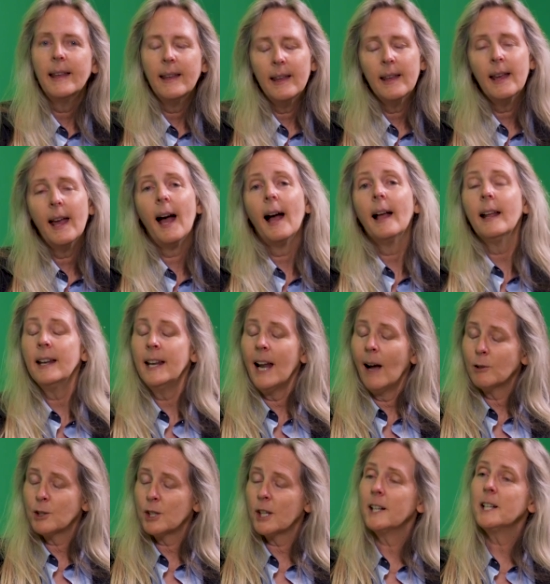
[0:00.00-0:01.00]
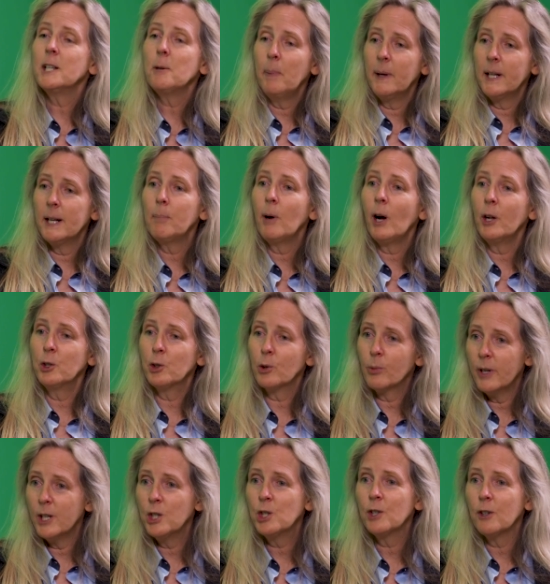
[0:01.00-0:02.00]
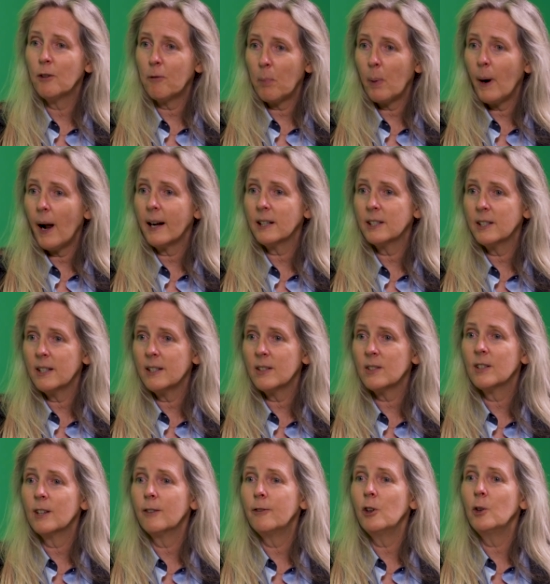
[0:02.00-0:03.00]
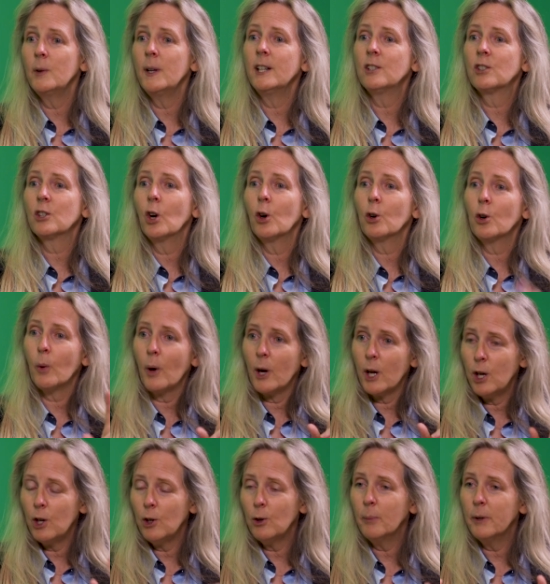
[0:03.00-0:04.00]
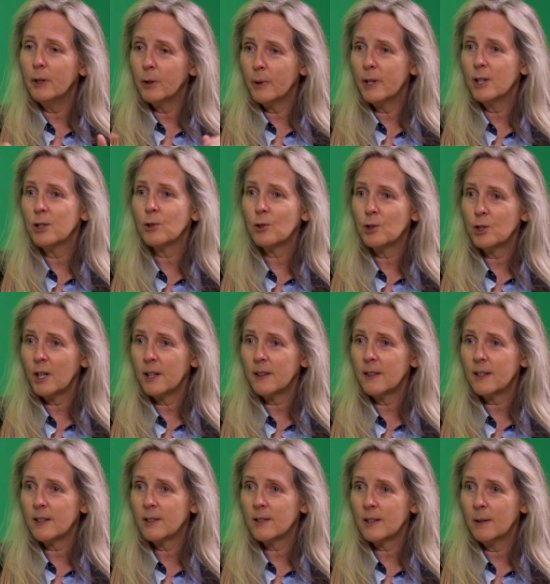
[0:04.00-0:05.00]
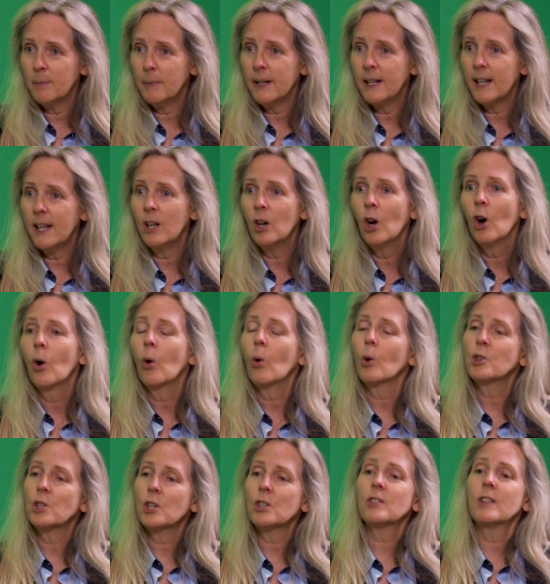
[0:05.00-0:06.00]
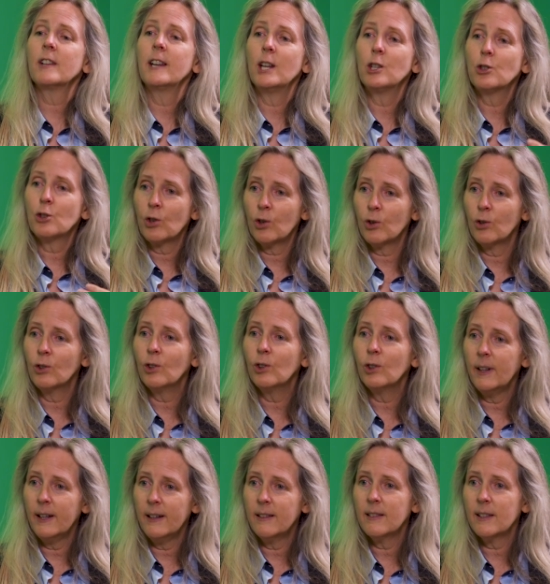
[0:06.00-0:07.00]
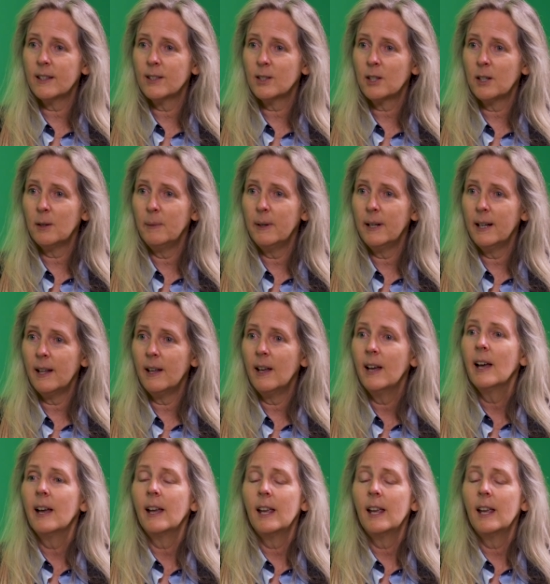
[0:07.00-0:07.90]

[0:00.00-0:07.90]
Yeah, now it's going to depend upon your region of practice. Mm-hmm. If you need to go to a human research ethics committee or just an internal ethics committee,